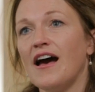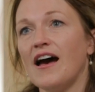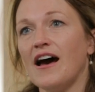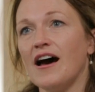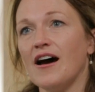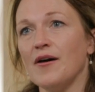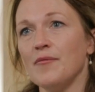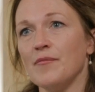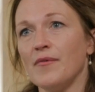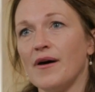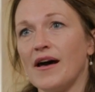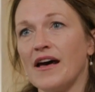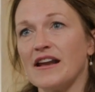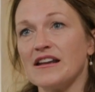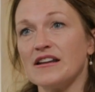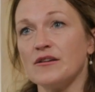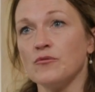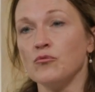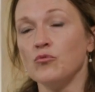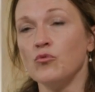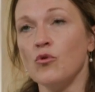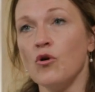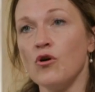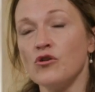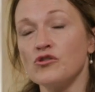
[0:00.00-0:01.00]
Um, and it
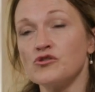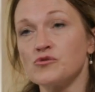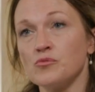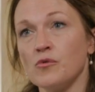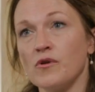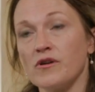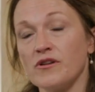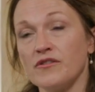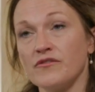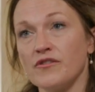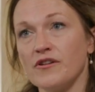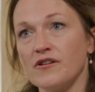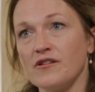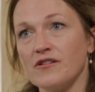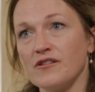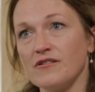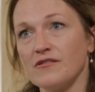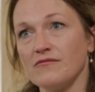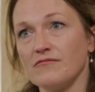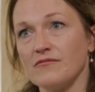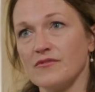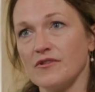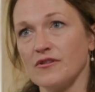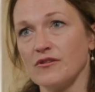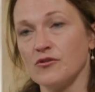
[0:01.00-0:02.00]
was one of our
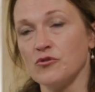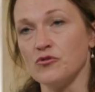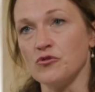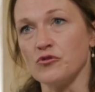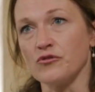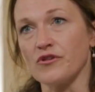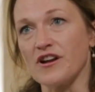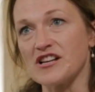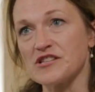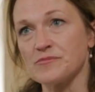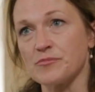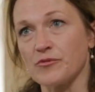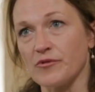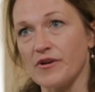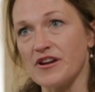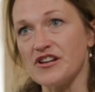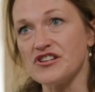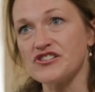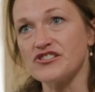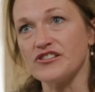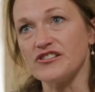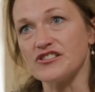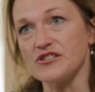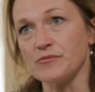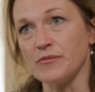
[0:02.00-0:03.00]
core
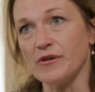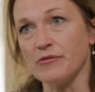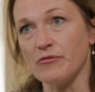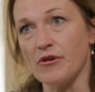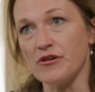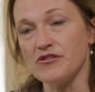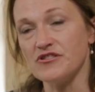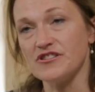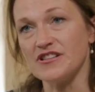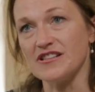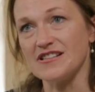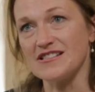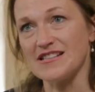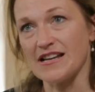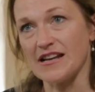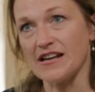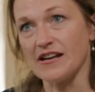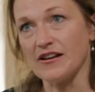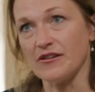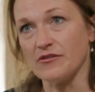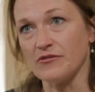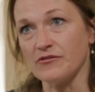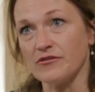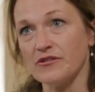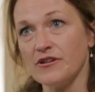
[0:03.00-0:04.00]
aspirations, and we wrote it
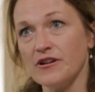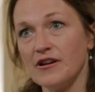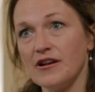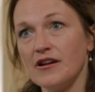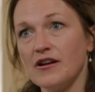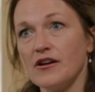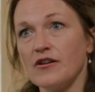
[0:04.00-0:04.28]
down,